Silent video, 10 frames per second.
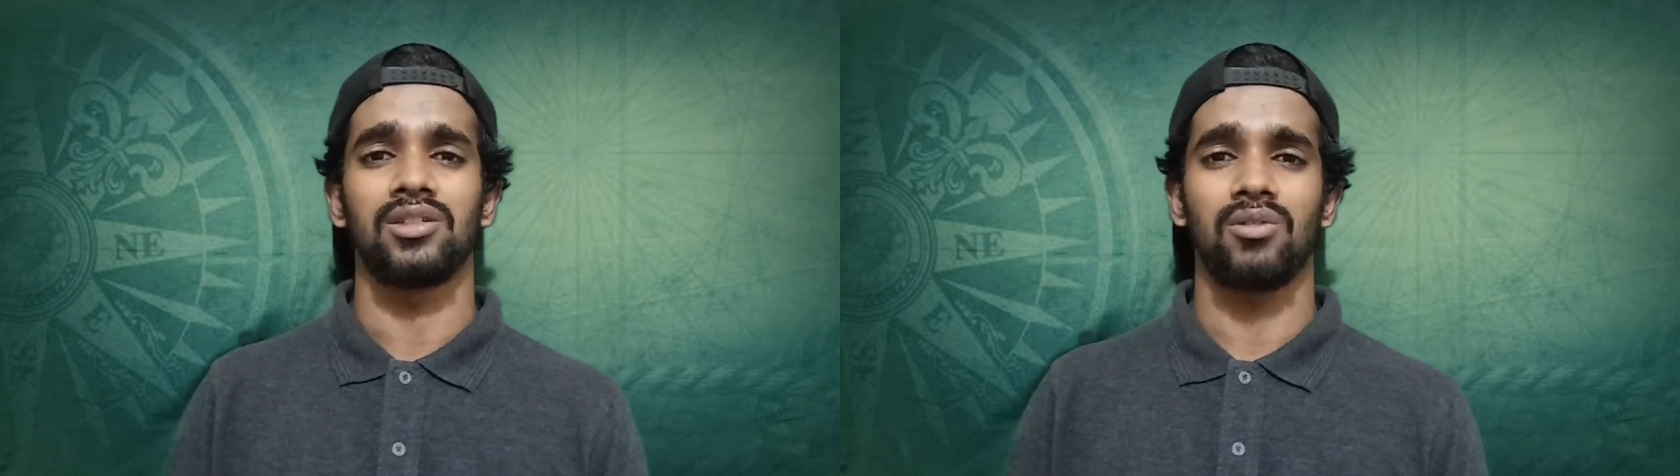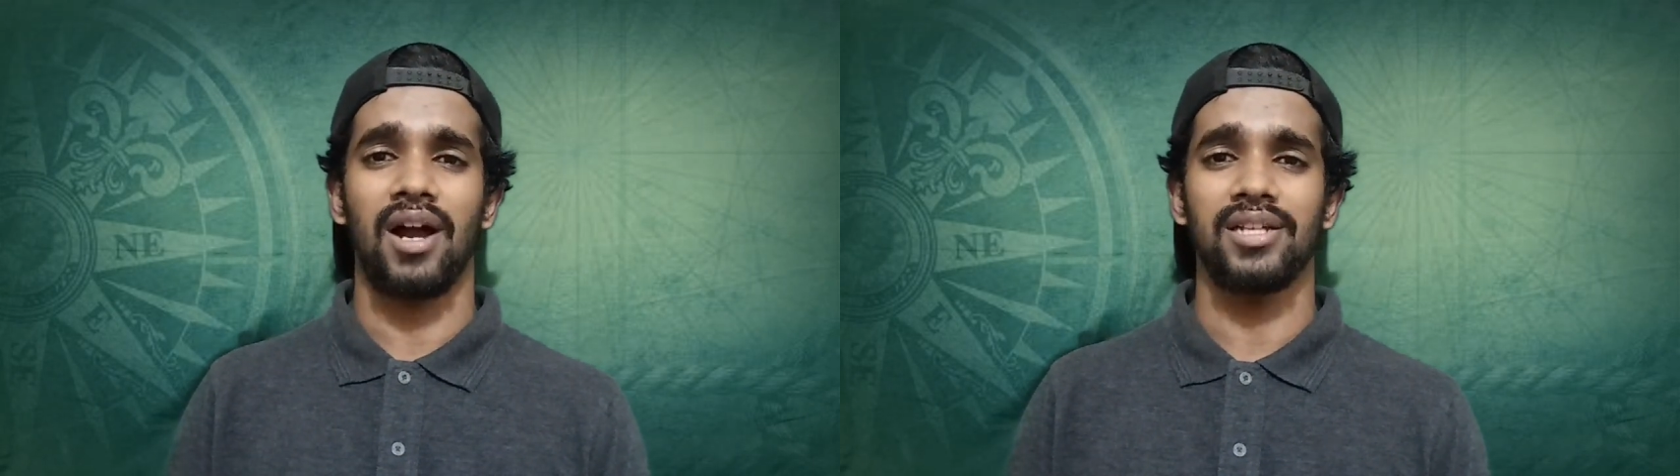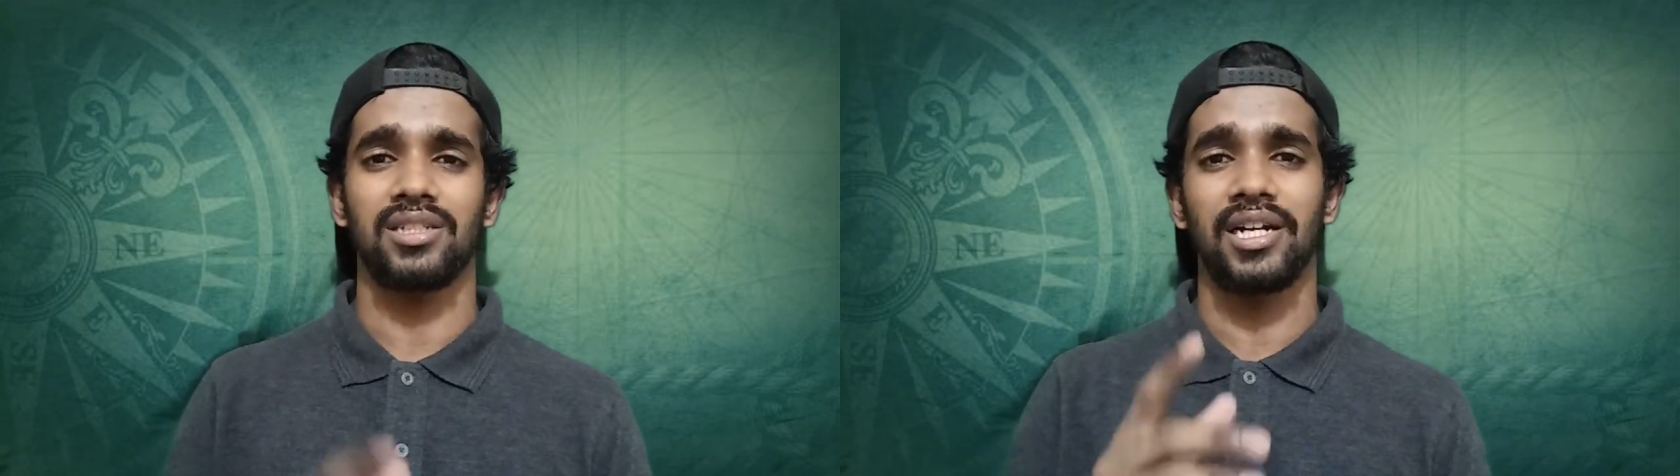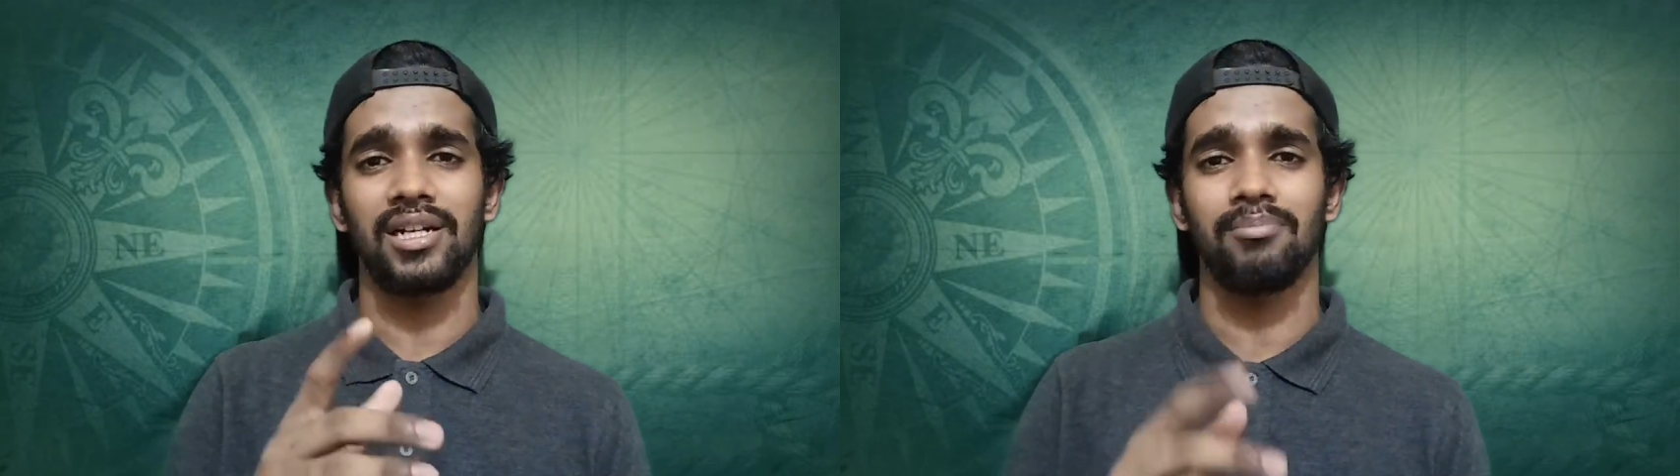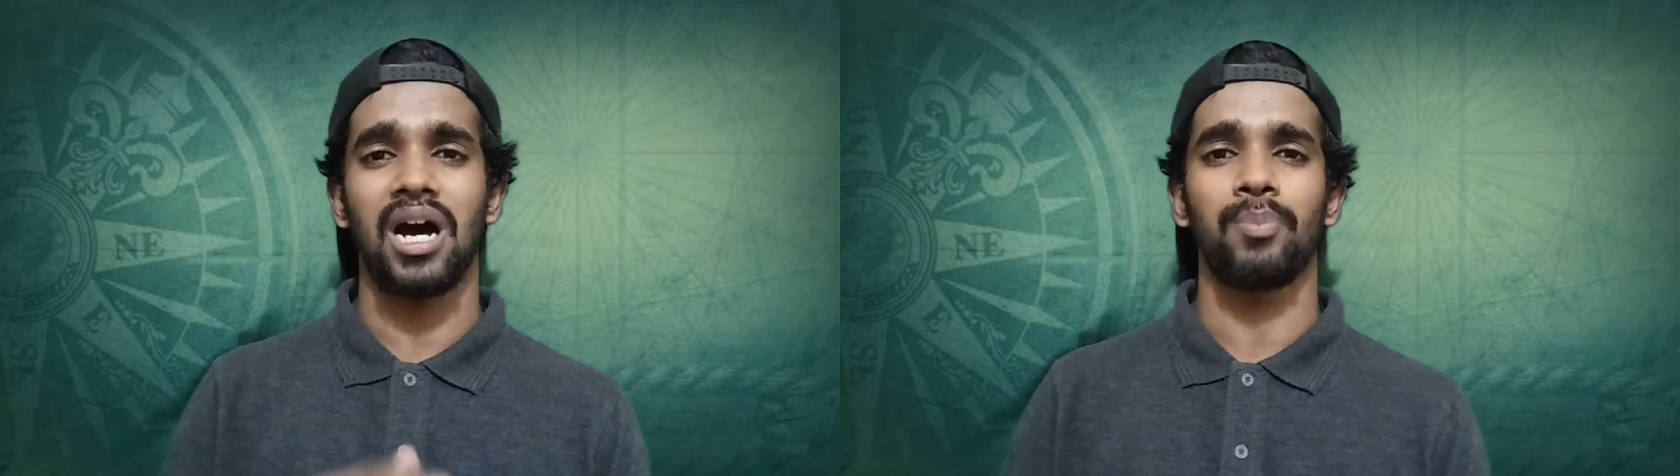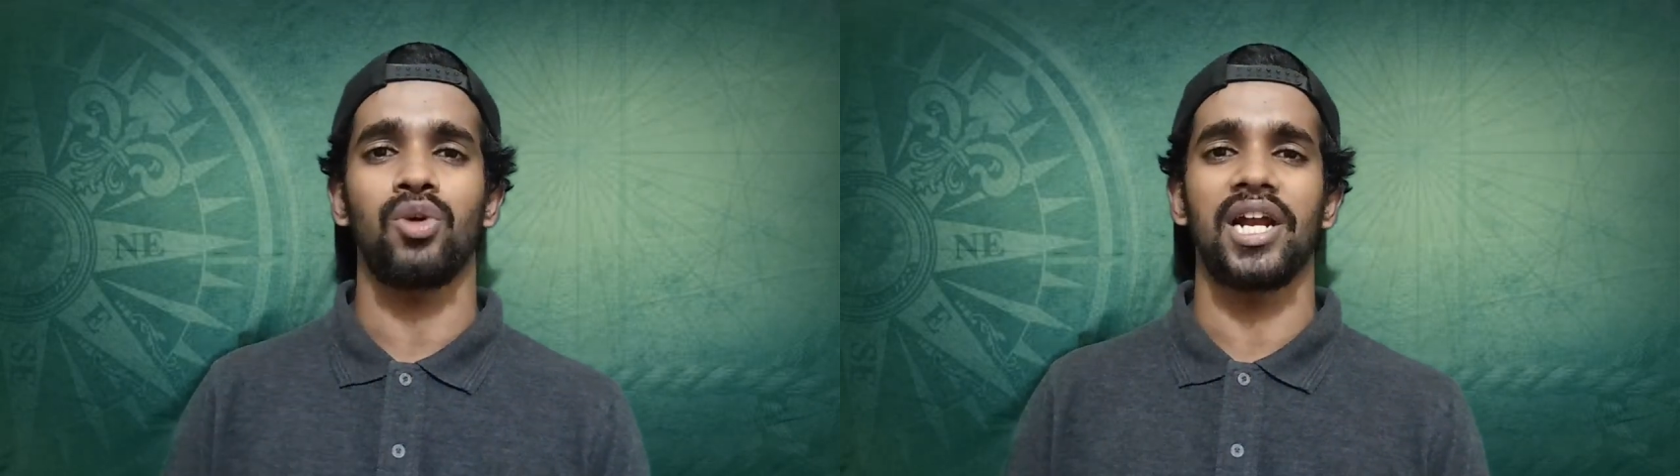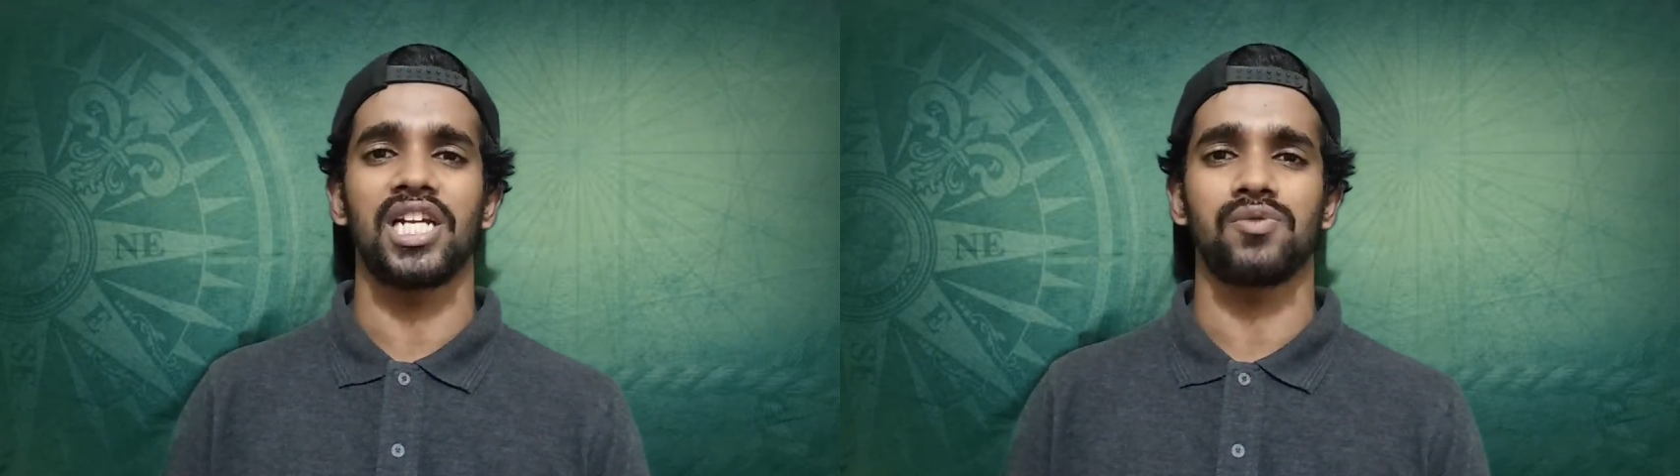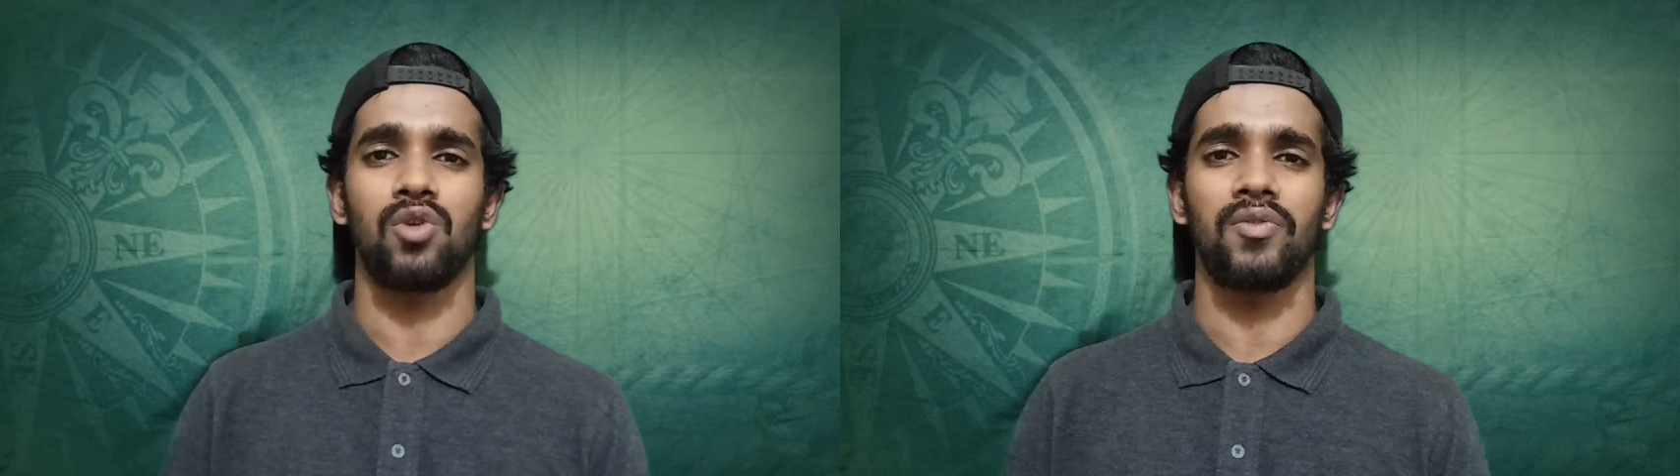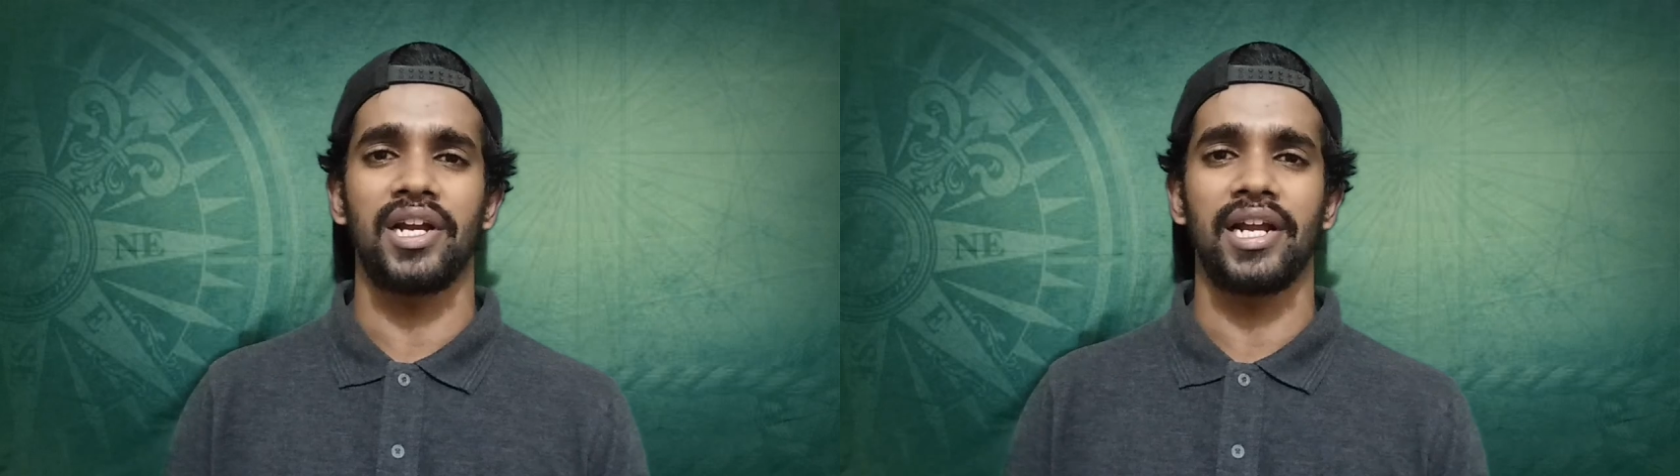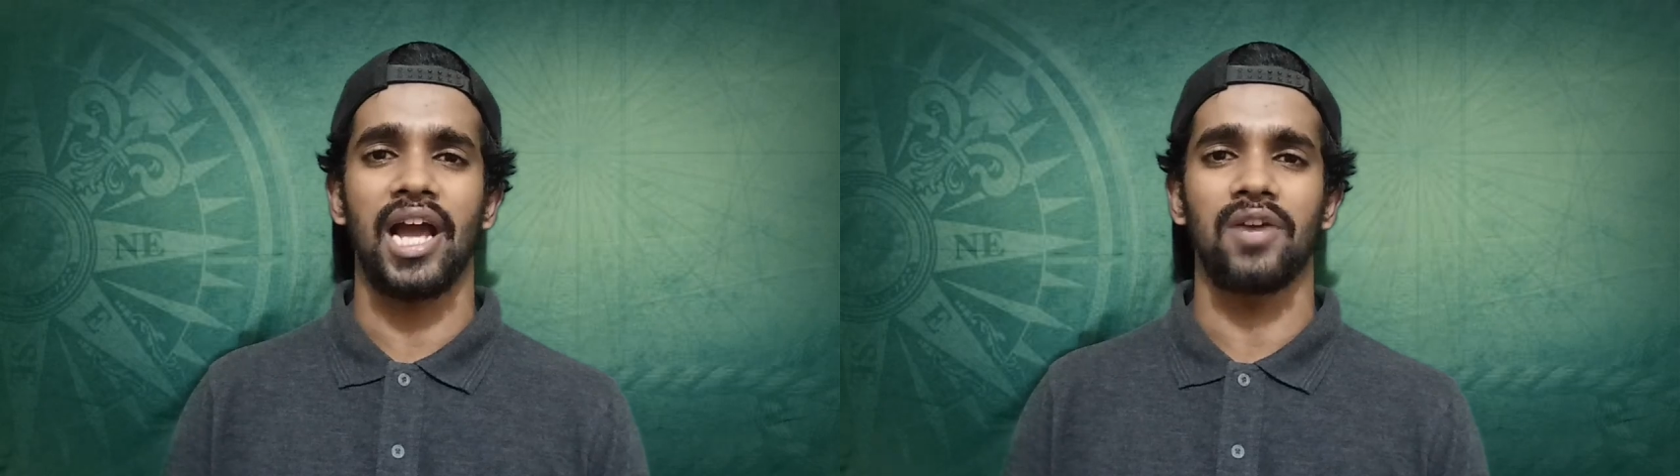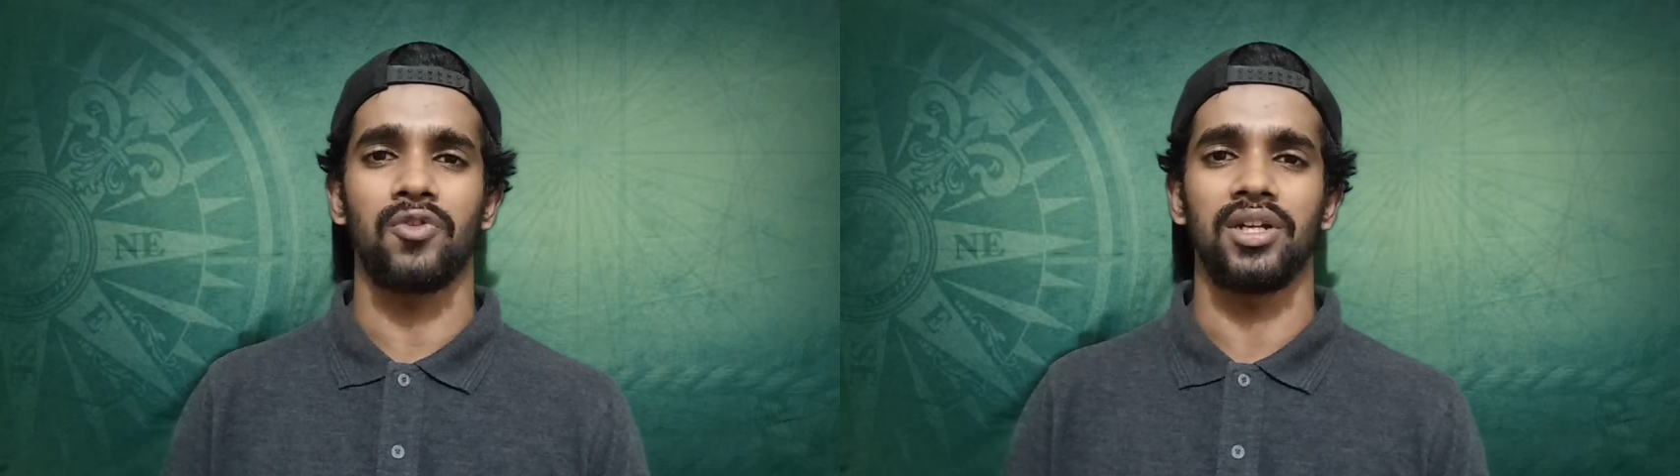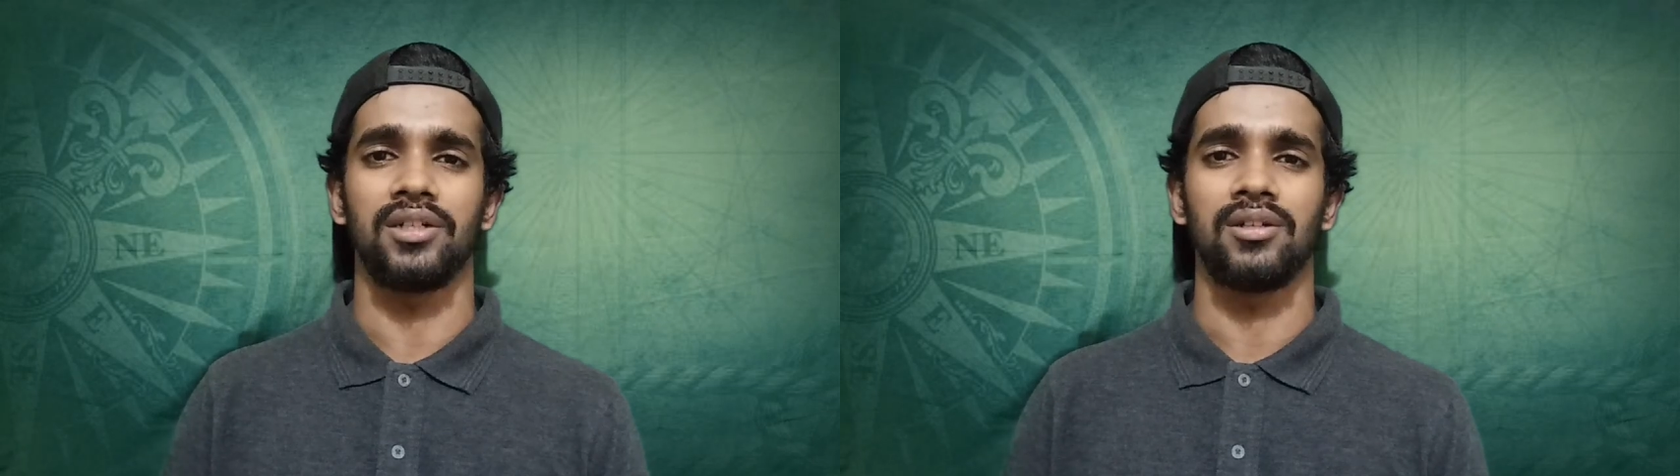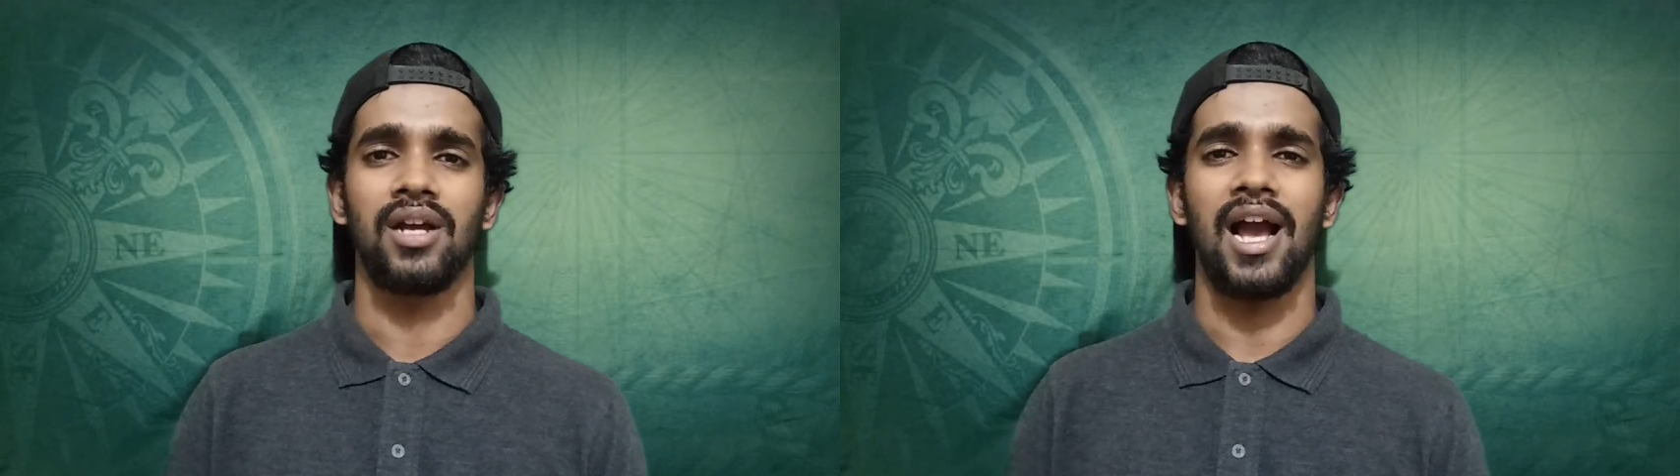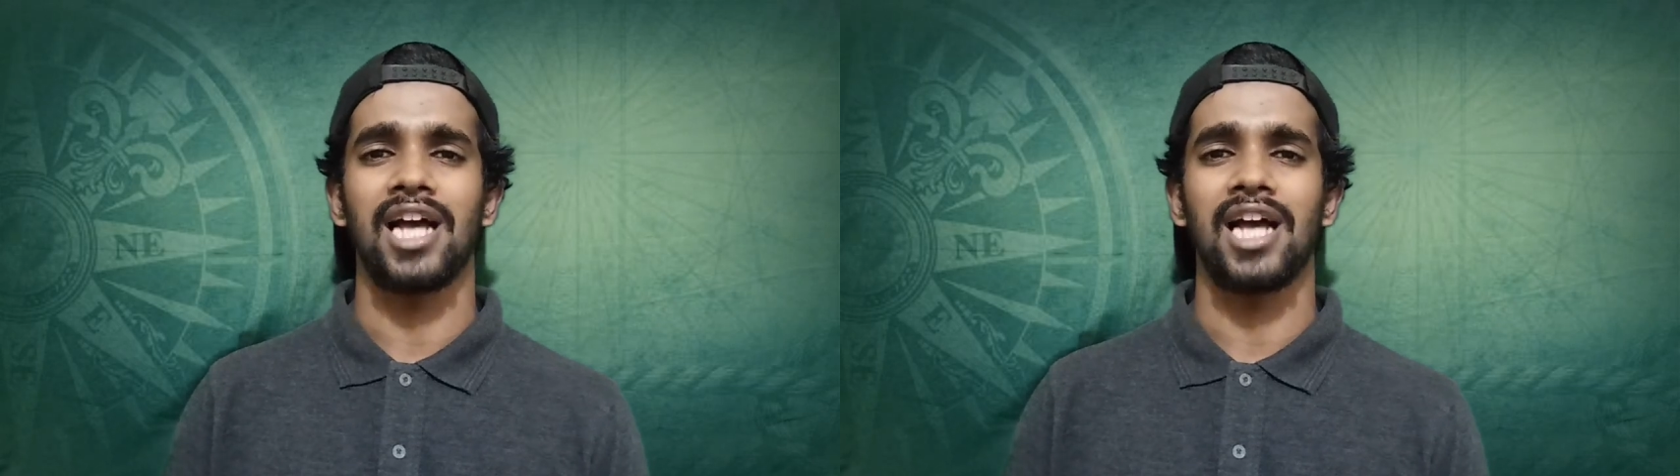So guys, read MARPOL Annex four very carefully,